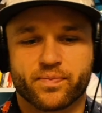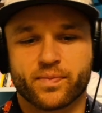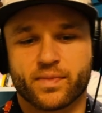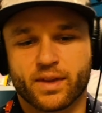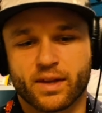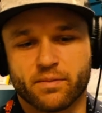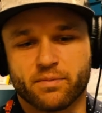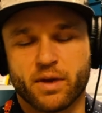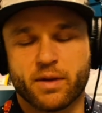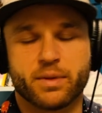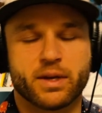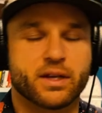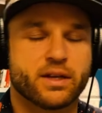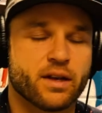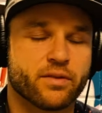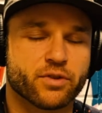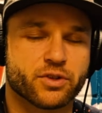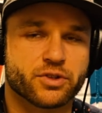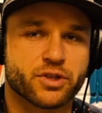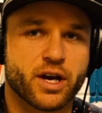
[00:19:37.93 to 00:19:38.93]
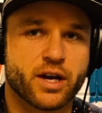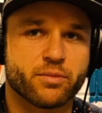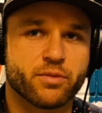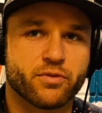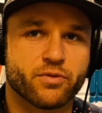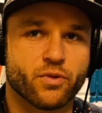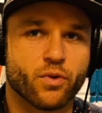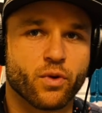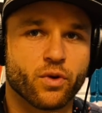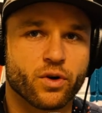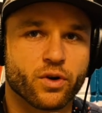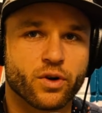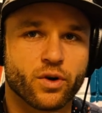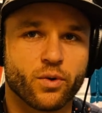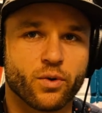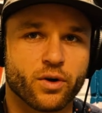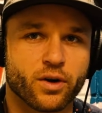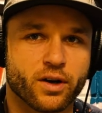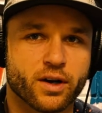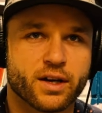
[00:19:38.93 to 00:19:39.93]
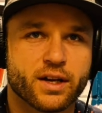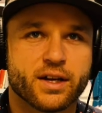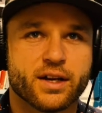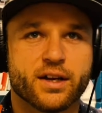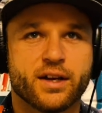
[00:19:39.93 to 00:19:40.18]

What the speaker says: maybe had never tried before, or,